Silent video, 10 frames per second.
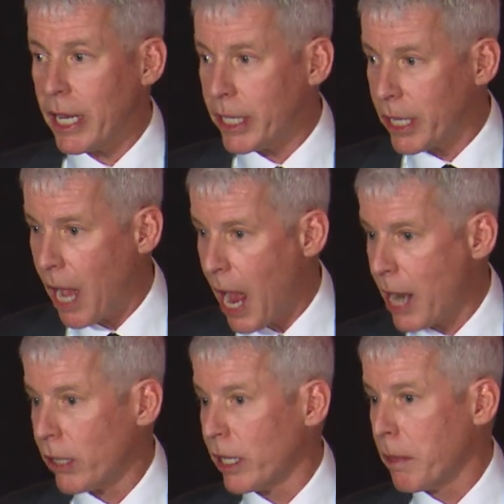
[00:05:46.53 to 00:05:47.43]

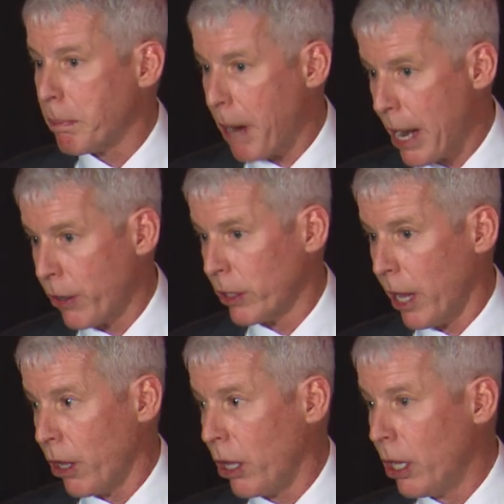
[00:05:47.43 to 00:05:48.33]
entirely
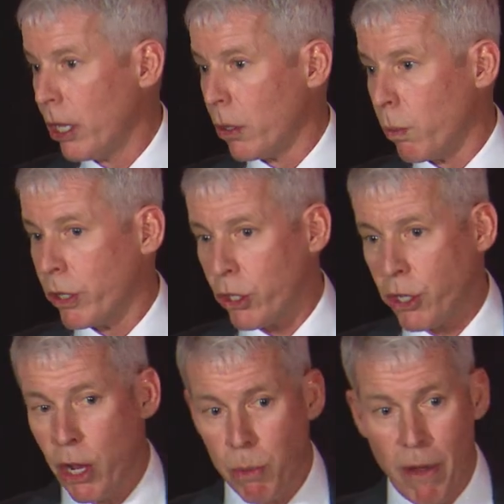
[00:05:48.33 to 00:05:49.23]
parallel with the
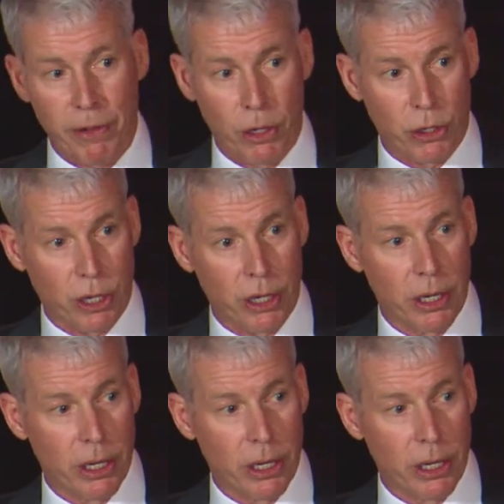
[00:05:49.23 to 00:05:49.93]
shale revolution.